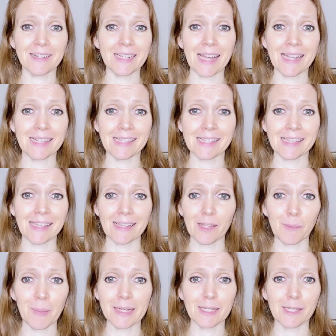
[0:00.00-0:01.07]
tends the
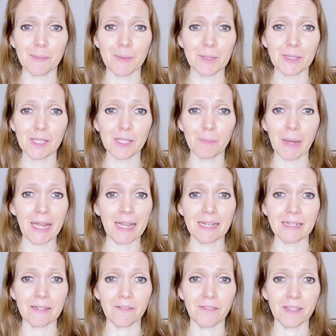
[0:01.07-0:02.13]
lamentable
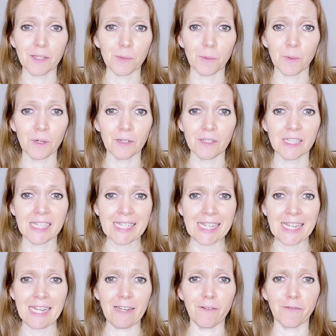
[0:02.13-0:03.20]
spite of this world's
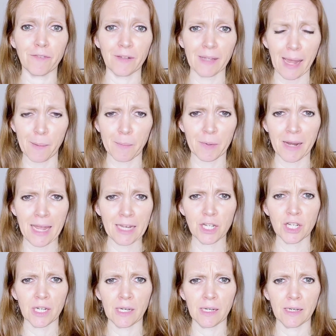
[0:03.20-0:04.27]
teenful
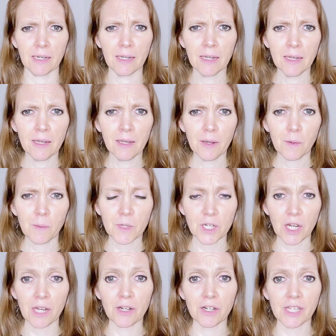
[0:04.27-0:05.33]
apprehension,
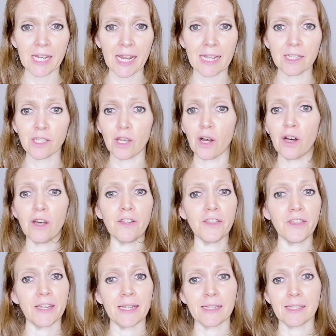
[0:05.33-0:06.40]
which understands all
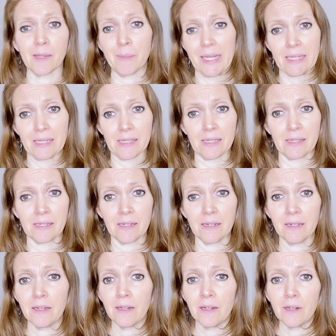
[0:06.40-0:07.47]
things amiss,
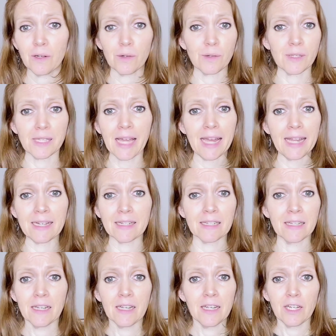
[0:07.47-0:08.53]
whose
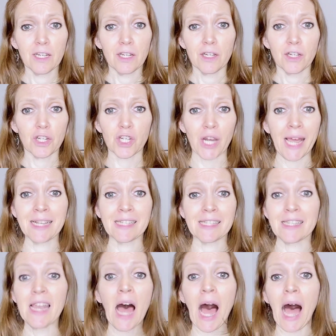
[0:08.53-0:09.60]
light
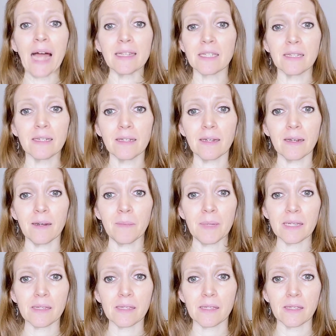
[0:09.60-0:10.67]
shines not
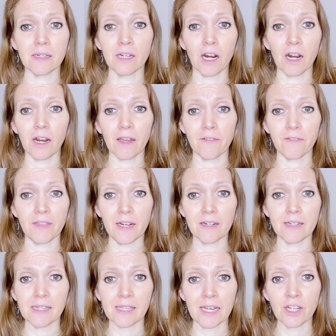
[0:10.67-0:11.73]
amidst the dark of their
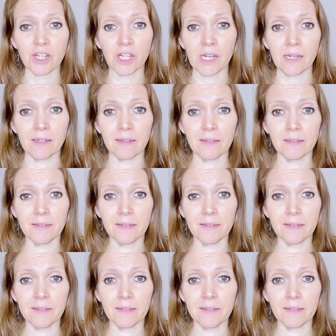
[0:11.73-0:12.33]
dissension?